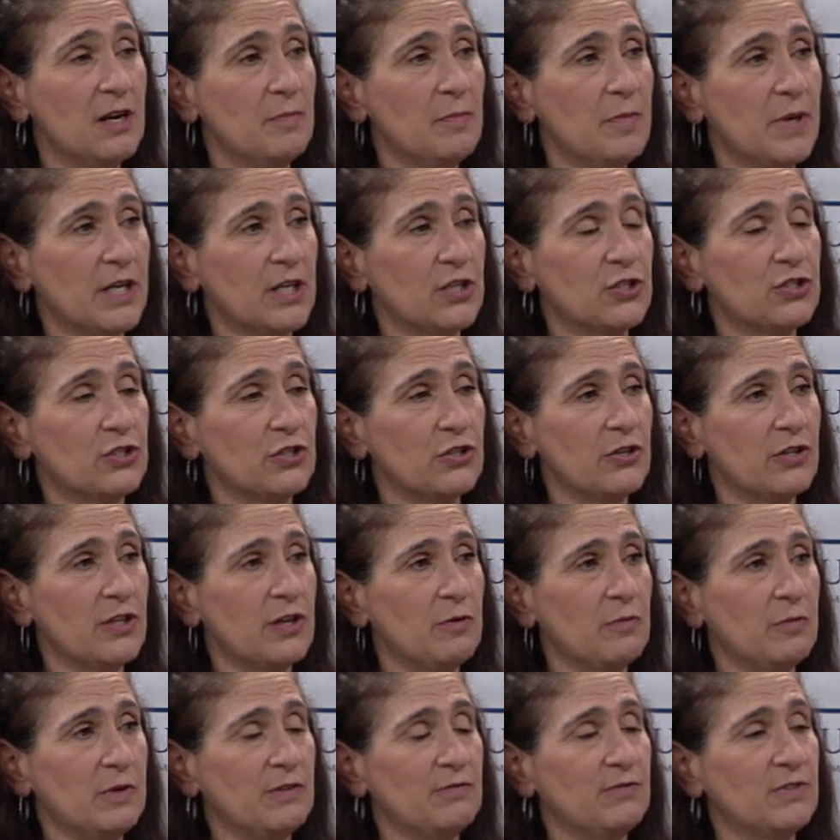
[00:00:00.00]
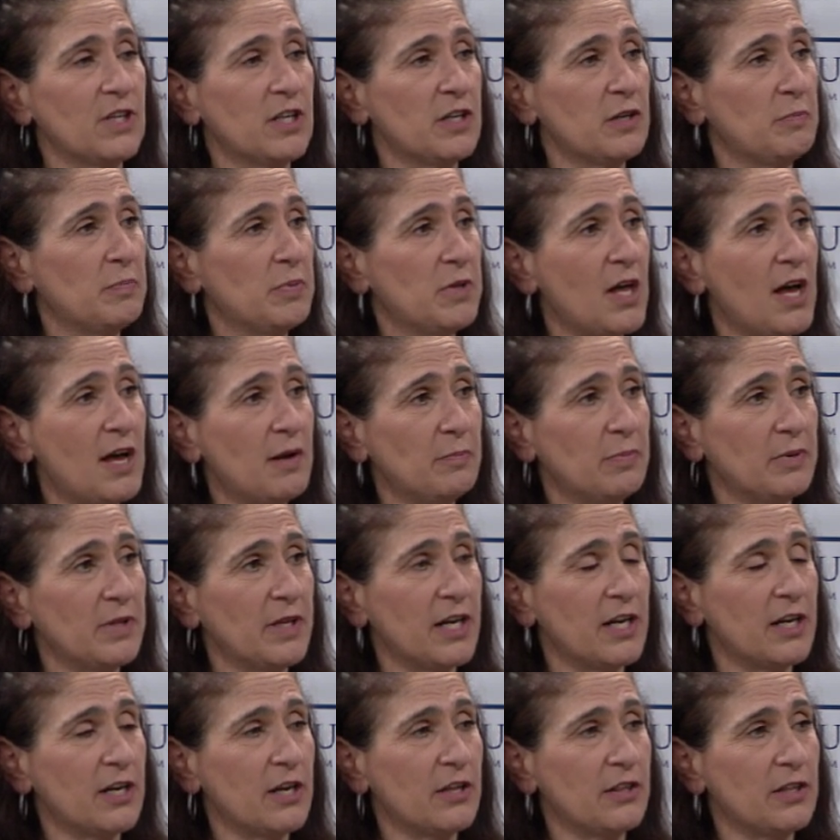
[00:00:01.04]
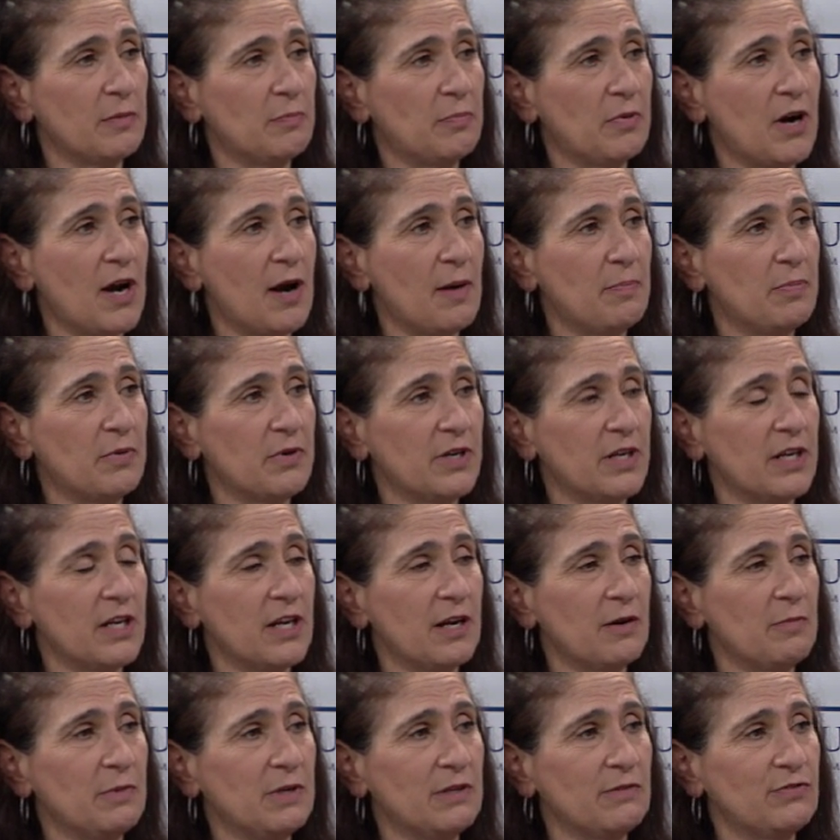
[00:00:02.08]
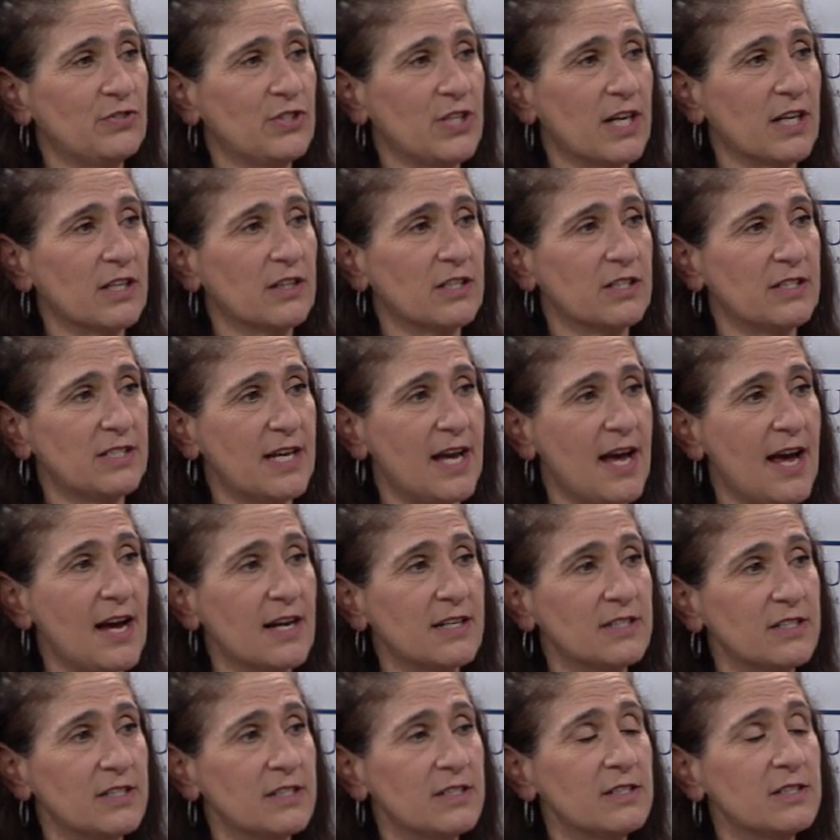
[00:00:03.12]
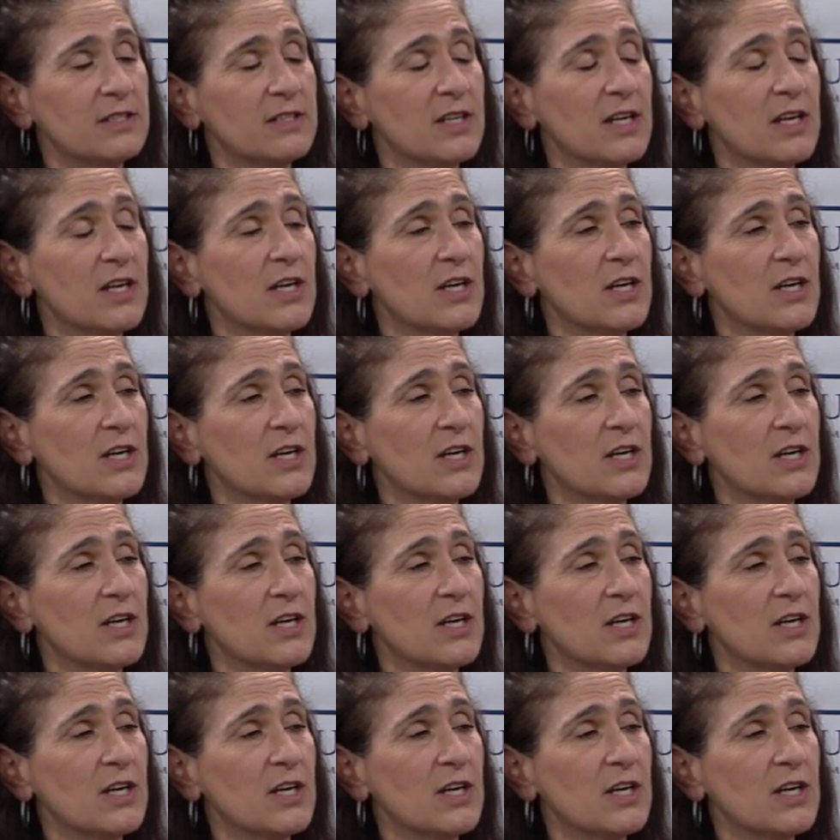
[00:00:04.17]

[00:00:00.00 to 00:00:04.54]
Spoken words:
make sure that we've done a plot plan on the property, and we've checked the taxes.